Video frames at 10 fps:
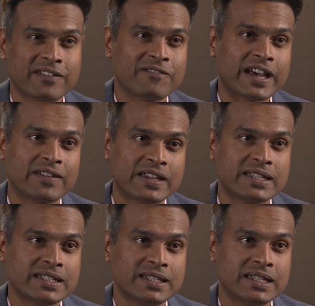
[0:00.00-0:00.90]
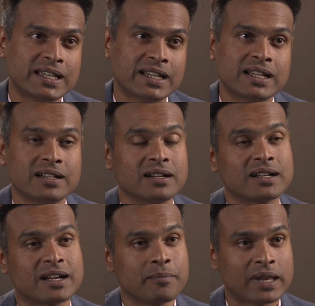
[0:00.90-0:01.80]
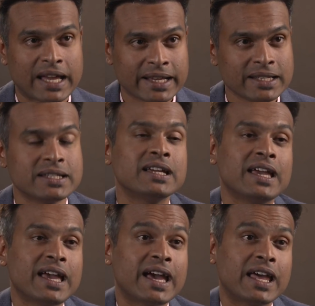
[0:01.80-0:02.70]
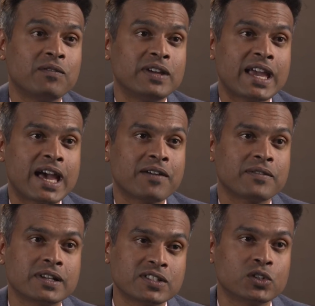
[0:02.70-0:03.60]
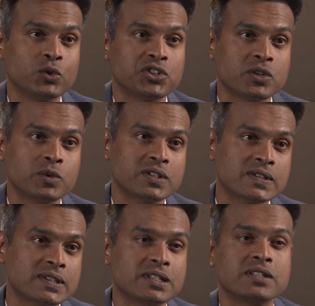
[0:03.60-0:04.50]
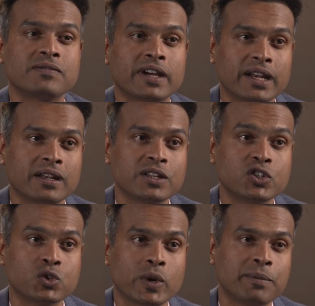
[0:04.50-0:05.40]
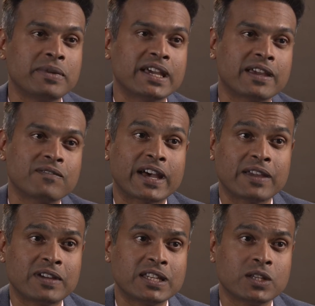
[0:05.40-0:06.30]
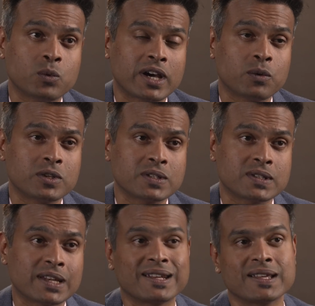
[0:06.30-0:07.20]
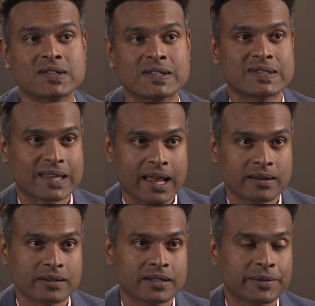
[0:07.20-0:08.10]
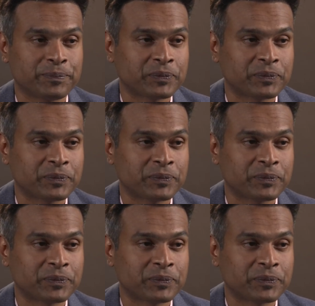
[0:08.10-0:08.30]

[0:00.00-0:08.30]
580 compliant, and we have a solution which is certified to API 581, which is an industry standard.